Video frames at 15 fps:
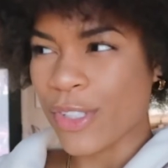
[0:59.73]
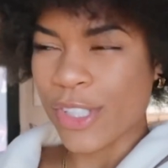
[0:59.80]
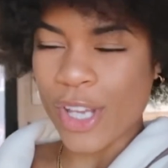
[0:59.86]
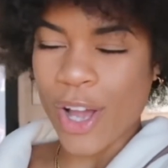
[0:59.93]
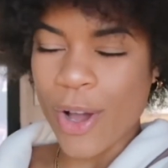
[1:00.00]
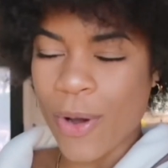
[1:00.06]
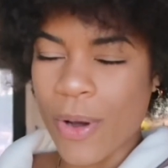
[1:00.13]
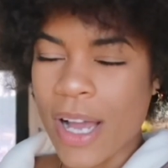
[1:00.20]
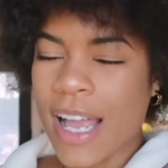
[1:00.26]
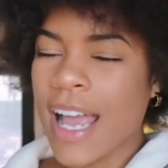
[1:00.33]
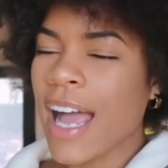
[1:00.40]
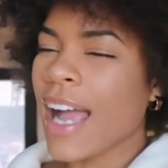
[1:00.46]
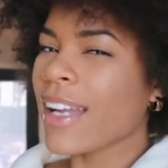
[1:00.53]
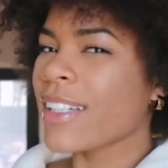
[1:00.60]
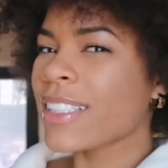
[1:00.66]
So
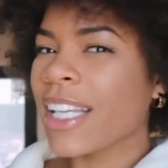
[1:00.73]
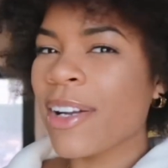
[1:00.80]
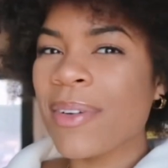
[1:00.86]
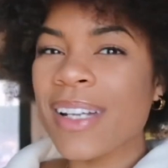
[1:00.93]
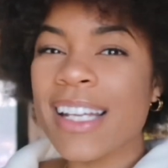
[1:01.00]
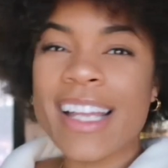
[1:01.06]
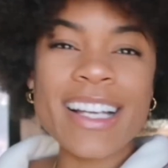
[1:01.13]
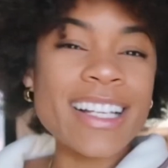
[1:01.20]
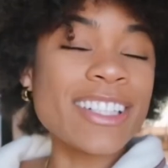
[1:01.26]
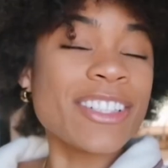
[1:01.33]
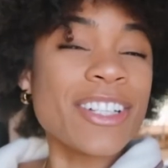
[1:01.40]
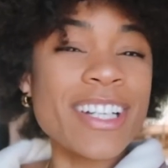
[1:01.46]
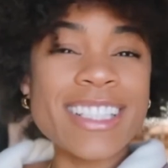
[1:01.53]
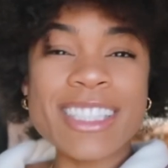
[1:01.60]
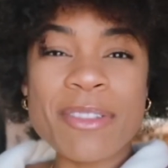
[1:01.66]
I just kind of want to like
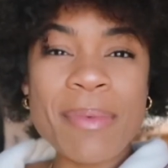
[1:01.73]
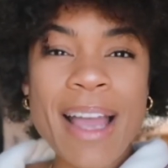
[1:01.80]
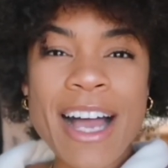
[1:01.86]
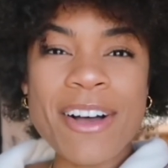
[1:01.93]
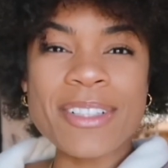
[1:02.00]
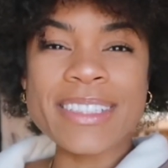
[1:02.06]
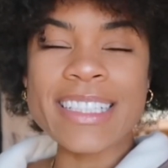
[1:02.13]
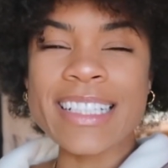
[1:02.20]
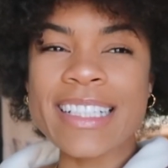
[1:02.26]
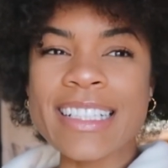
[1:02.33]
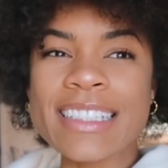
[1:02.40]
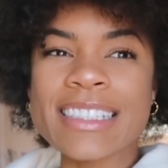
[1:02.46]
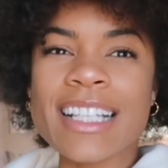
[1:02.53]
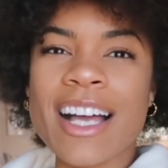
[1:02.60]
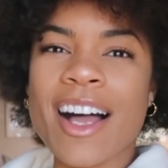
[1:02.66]
look at some
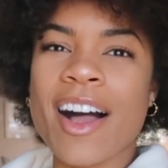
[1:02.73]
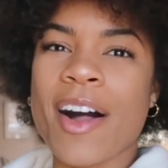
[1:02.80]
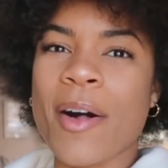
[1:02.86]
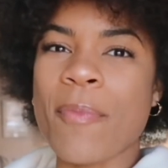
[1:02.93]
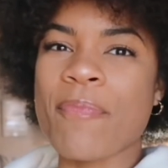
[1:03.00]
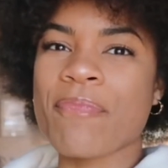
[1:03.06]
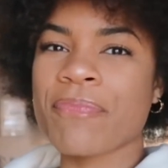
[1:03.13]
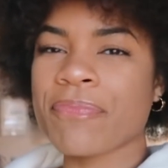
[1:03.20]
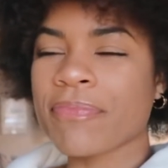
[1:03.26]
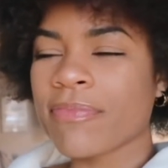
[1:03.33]
houses. Um,